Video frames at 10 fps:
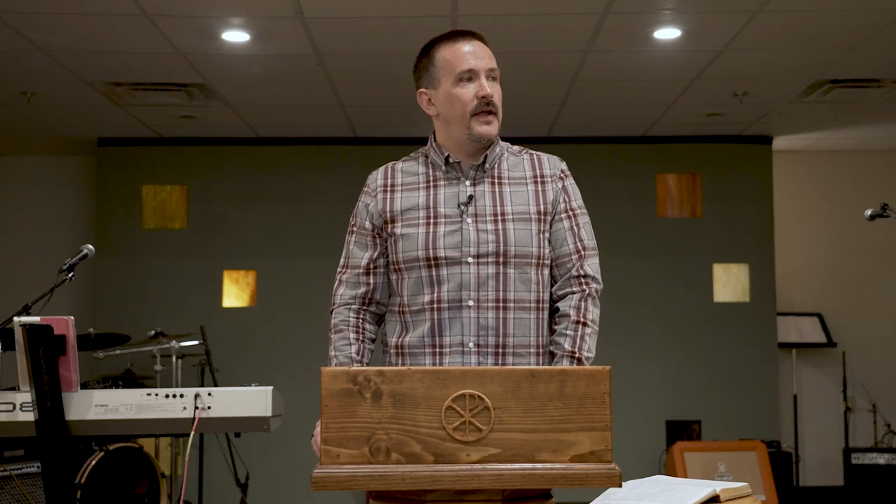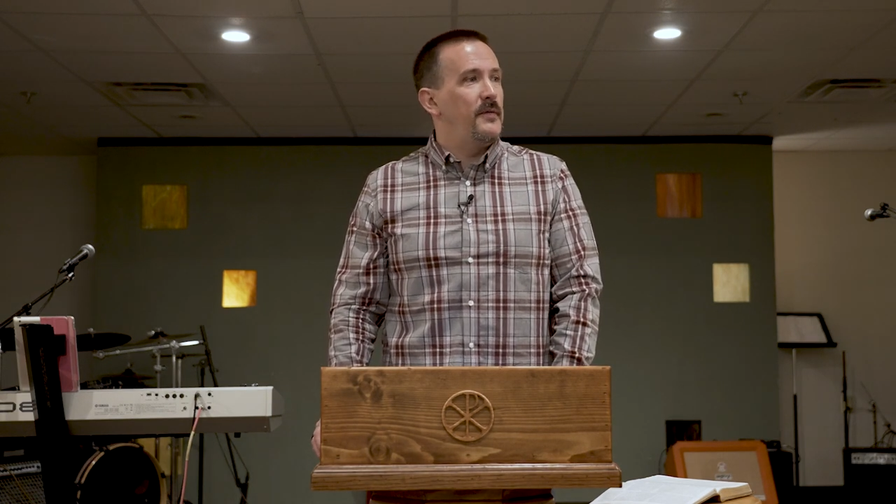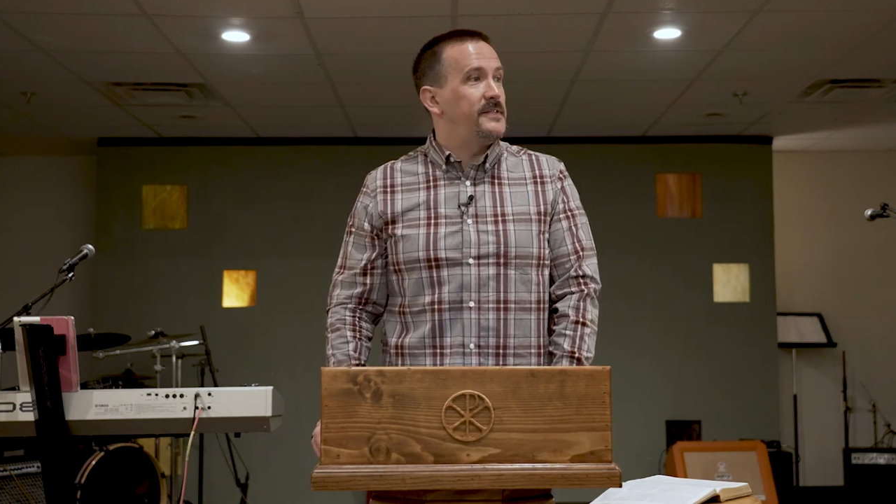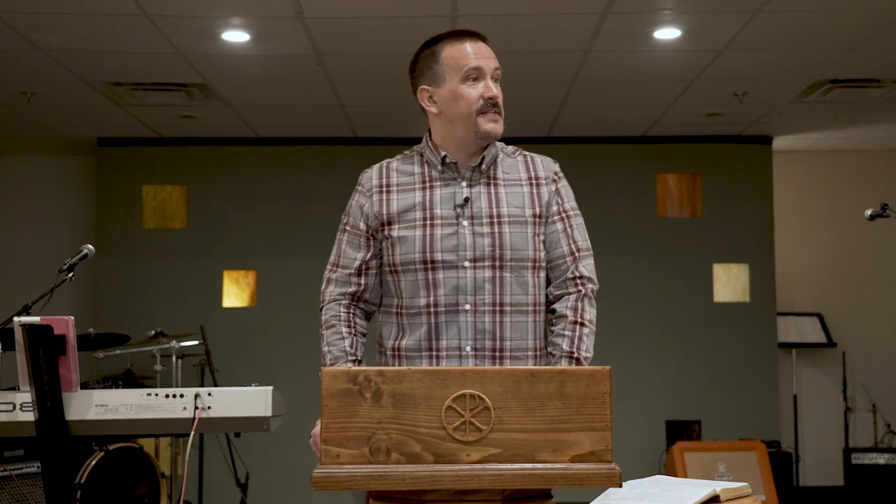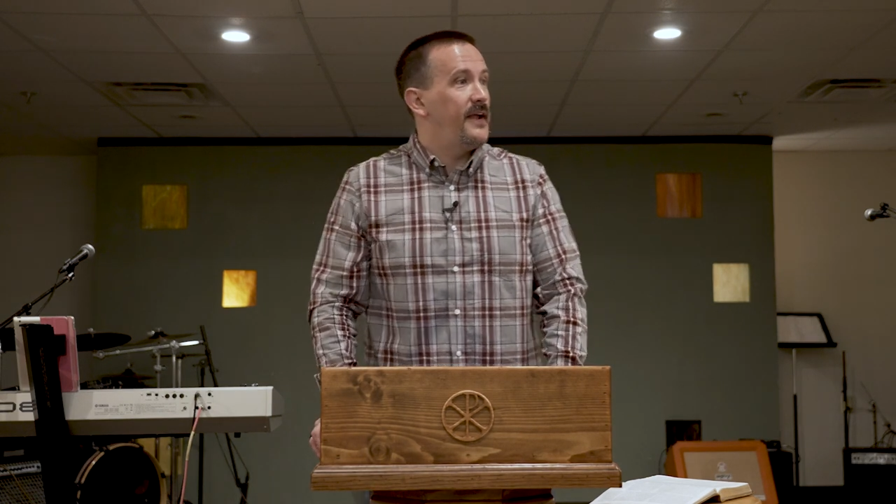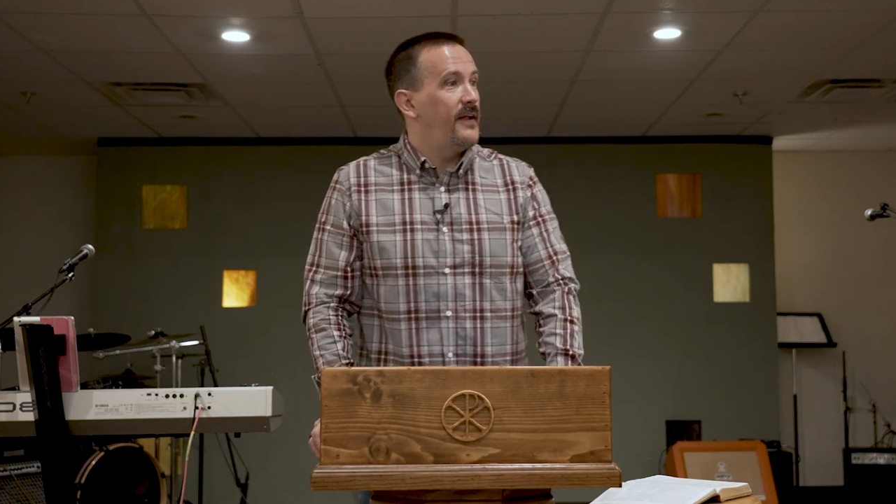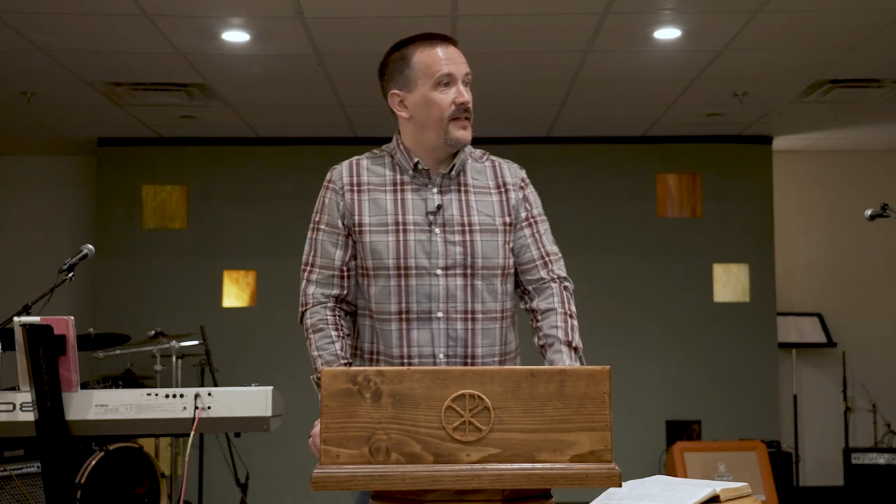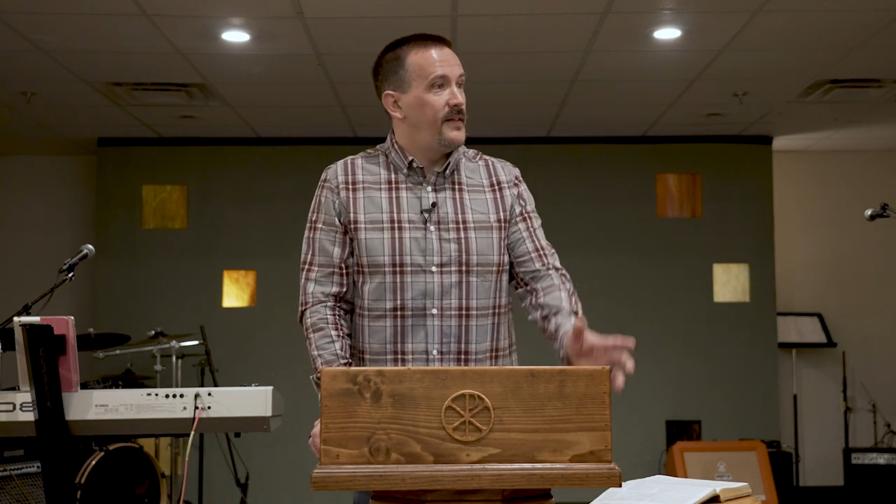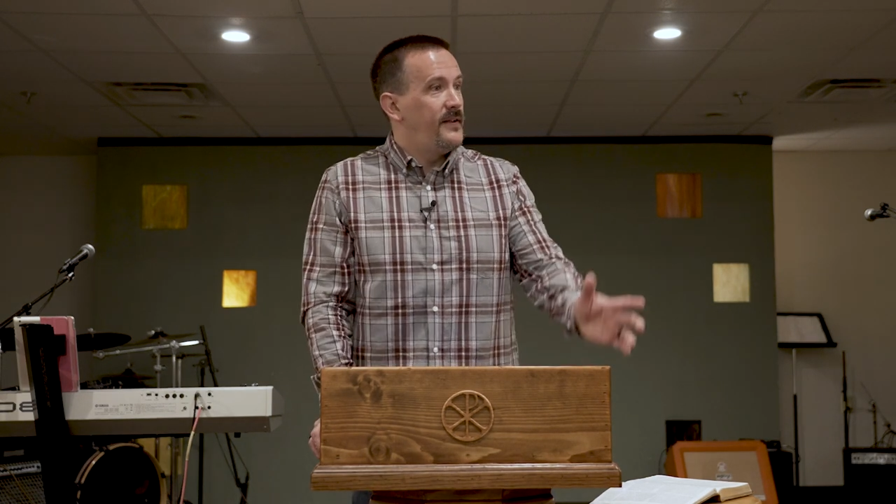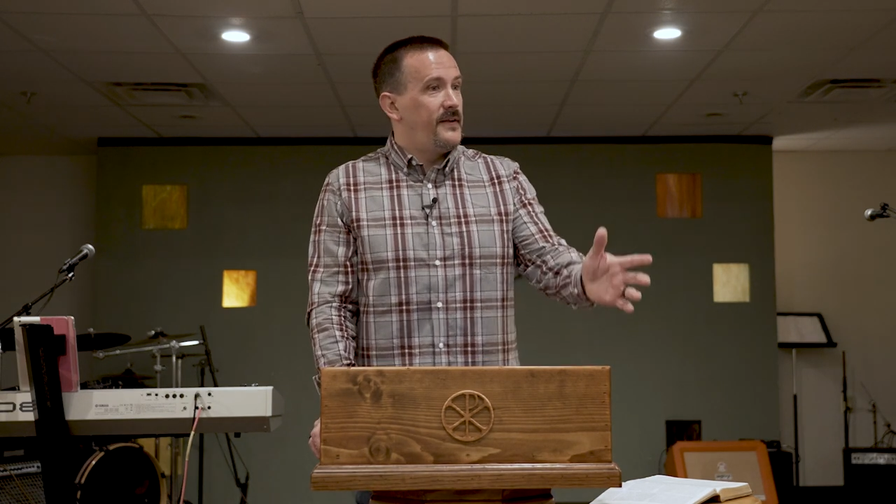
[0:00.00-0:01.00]
And we say,
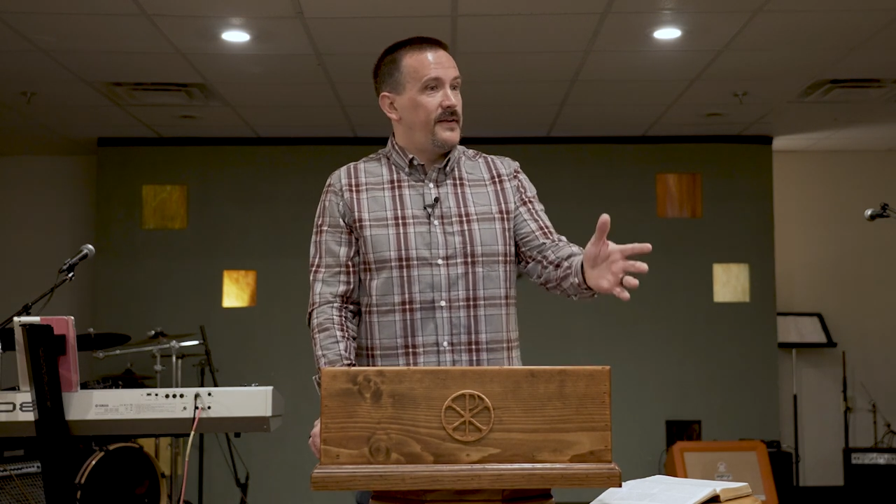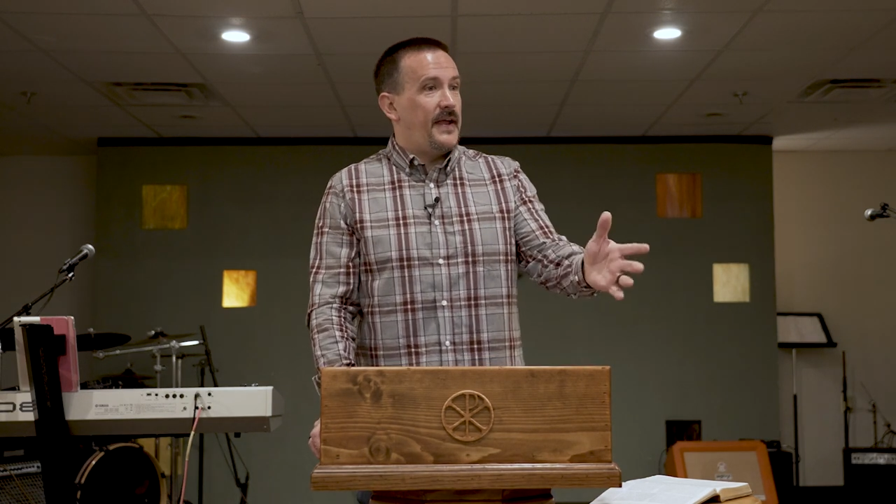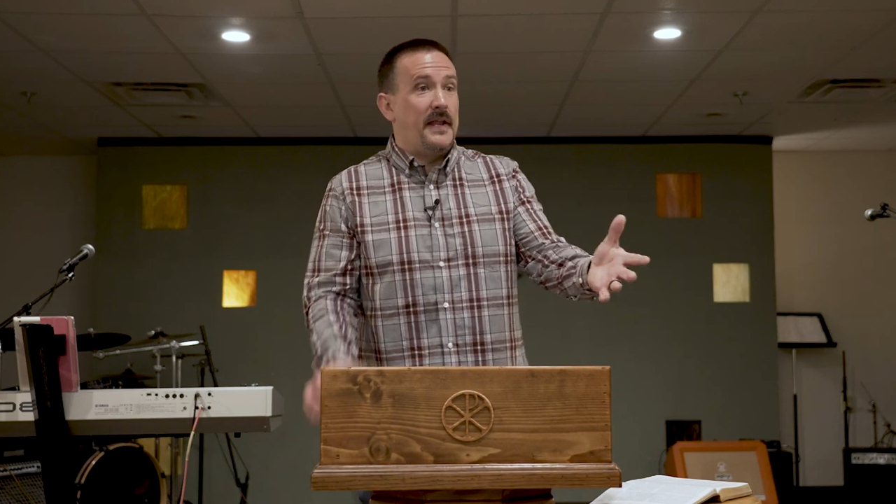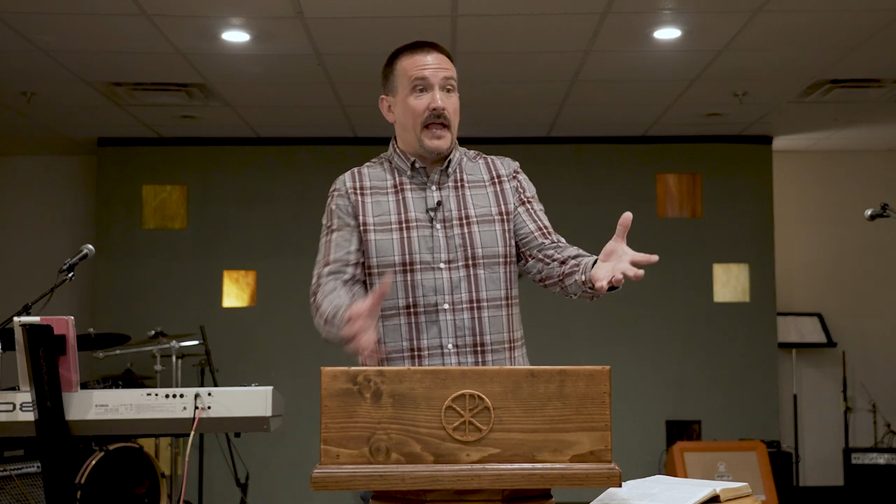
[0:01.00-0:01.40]
in